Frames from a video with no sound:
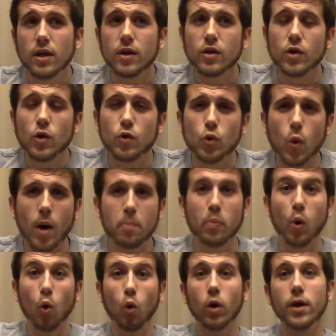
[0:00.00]
do I
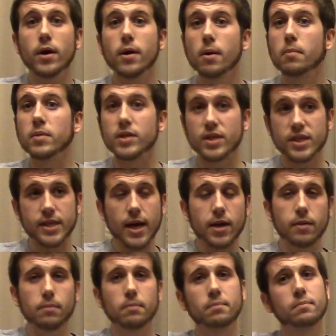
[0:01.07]
pull him and set
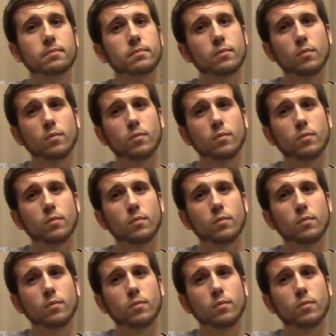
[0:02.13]
him